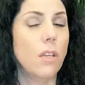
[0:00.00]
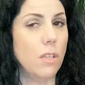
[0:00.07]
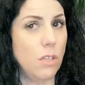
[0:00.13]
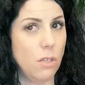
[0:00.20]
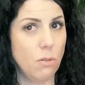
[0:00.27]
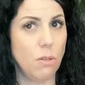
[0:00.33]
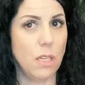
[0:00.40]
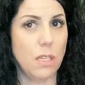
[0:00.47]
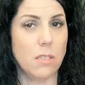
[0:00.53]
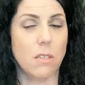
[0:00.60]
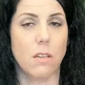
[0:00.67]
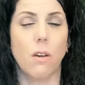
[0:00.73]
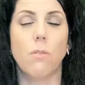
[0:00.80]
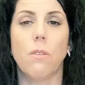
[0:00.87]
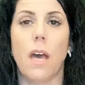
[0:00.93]
You need
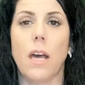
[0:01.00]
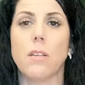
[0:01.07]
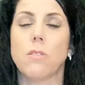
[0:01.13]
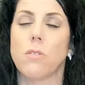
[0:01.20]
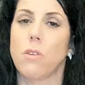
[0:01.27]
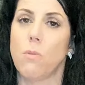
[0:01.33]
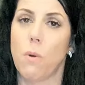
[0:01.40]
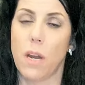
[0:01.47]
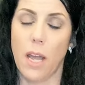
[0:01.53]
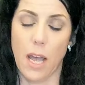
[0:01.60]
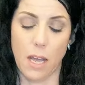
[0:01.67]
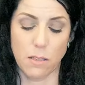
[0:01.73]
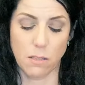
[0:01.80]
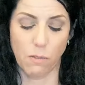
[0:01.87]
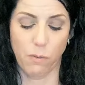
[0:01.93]
to know that. So you want to
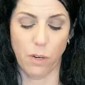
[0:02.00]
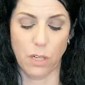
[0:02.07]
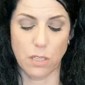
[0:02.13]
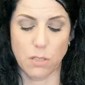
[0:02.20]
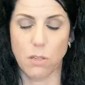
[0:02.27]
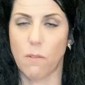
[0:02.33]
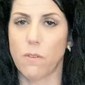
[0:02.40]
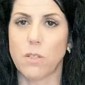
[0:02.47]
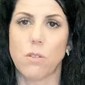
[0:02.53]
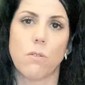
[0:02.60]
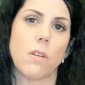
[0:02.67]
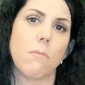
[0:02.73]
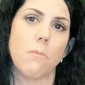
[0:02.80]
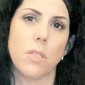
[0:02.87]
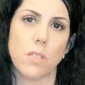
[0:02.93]
ask for any service
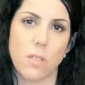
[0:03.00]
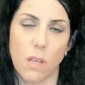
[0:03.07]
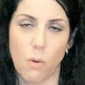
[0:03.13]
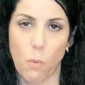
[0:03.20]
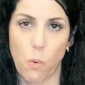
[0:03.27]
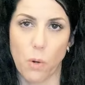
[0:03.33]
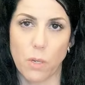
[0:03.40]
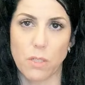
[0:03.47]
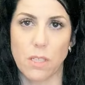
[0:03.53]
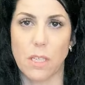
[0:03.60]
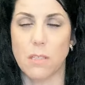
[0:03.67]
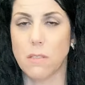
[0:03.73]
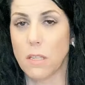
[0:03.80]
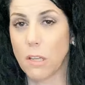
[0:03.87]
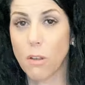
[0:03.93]
agreements and
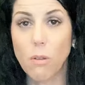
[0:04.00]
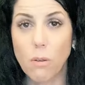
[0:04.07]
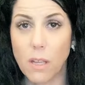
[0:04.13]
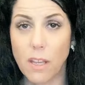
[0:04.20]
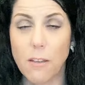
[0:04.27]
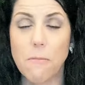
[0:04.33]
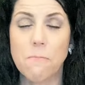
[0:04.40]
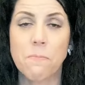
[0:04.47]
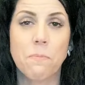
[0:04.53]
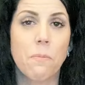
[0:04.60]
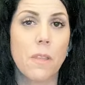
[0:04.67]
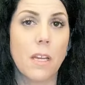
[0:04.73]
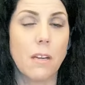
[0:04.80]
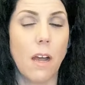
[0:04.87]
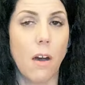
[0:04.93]
warranties, including
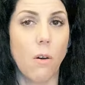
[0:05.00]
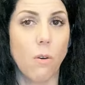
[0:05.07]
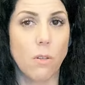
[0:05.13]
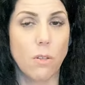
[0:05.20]
not